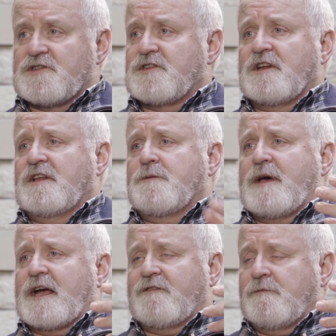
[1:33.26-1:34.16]
just sitting in the
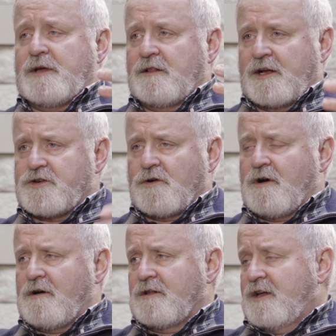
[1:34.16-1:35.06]
back of a big lecture
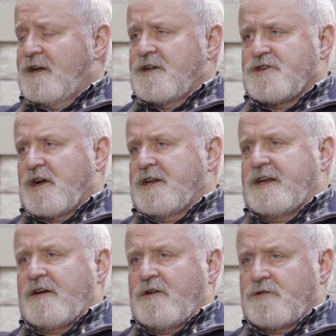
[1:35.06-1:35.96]
hall, jotting
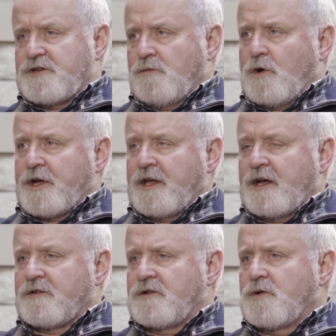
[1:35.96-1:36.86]
down notes and walking
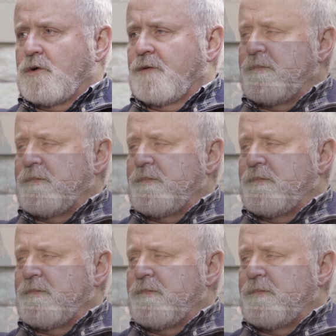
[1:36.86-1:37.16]
out the door.